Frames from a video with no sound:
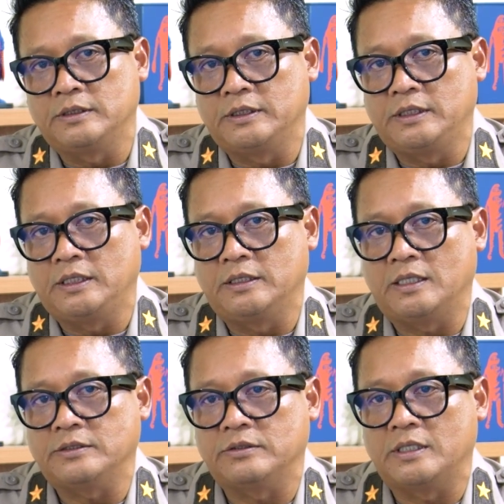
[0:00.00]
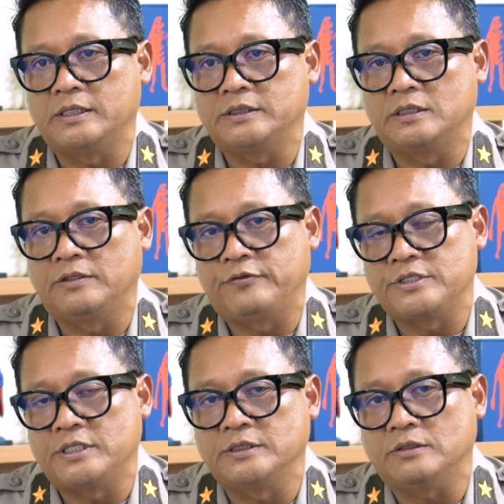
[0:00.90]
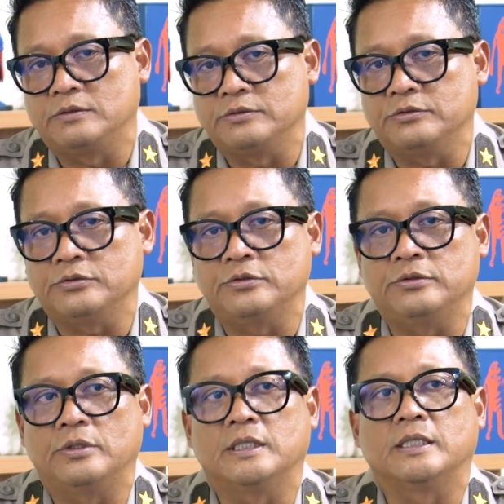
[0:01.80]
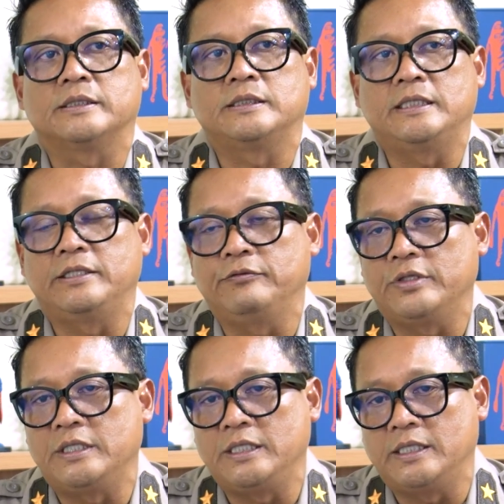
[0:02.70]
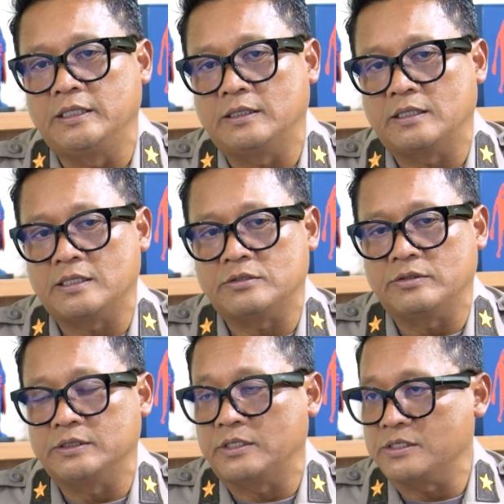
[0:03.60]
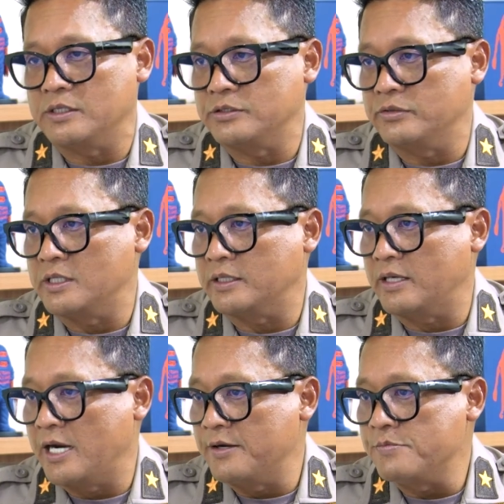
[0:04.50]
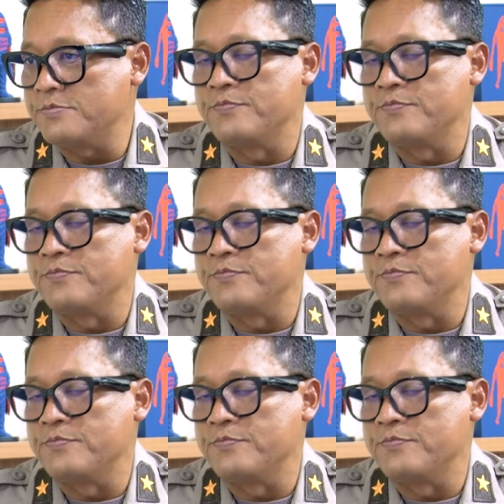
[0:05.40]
the International Relations Division also dealing with the international transnational crime,